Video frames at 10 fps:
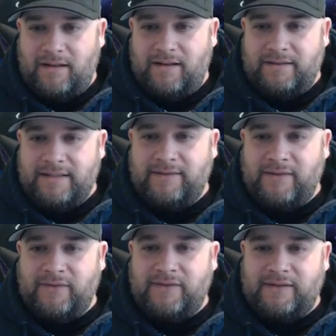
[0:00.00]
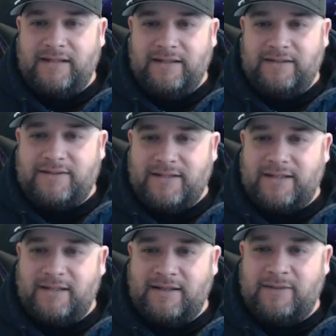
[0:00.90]
Dean is no skinny
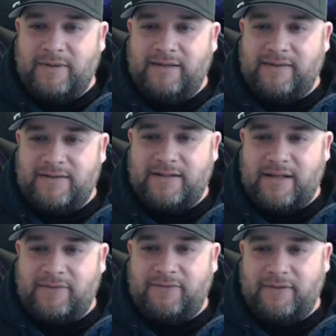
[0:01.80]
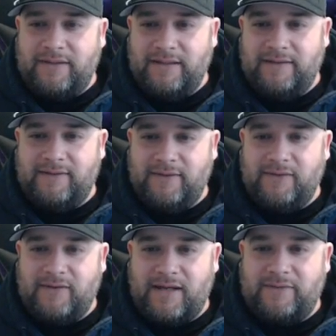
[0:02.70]
chicken, but he's a chef. He is
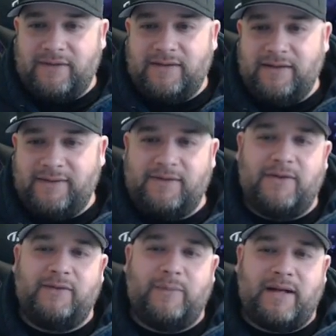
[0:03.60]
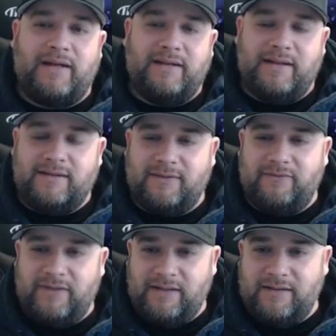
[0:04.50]
used to having things close by and
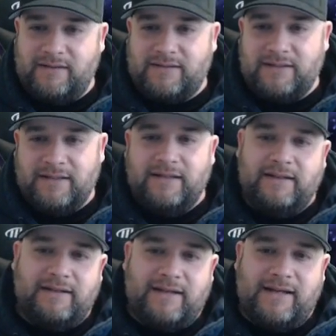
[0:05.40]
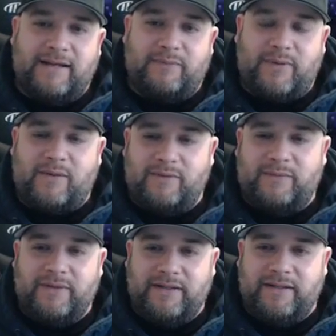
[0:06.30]
convenient, and
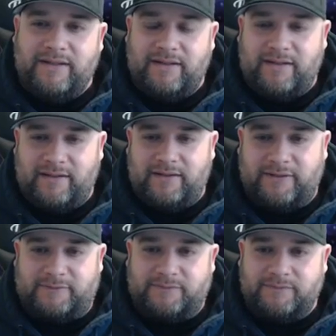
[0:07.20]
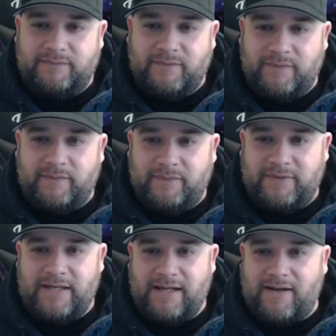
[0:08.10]
probably
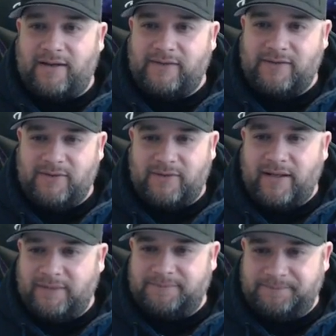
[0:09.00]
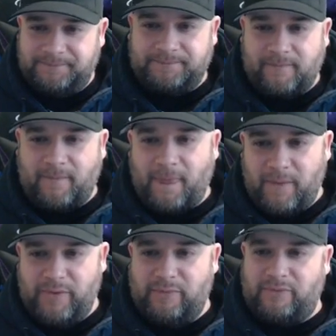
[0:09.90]
chaos too, right?
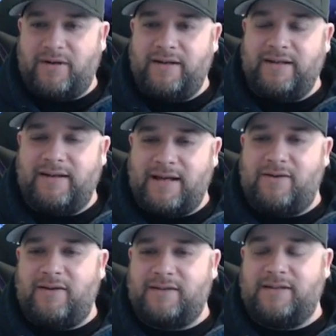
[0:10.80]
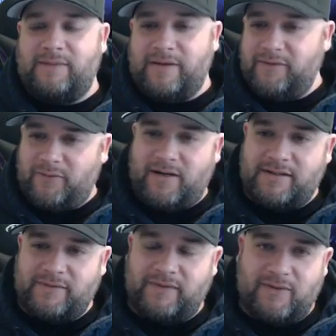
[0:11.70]
People running in and out all the time, having to
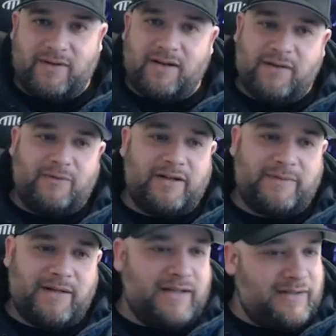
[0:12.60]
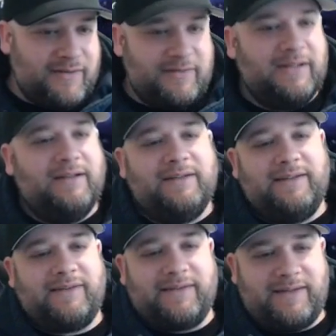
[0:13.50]
watch what's going on, watch behind you,
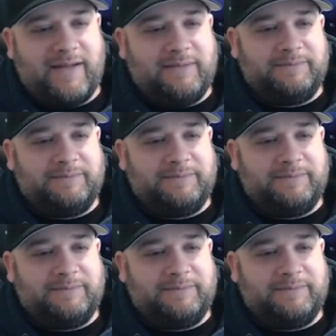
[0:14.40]
things like that.